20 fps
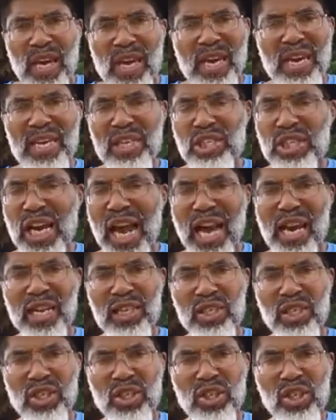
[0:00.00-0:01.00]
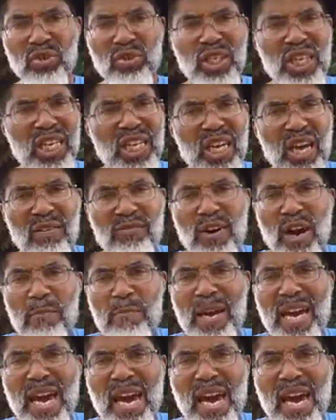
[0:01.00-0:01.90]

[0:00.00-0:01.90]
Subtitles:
He challenges you to give up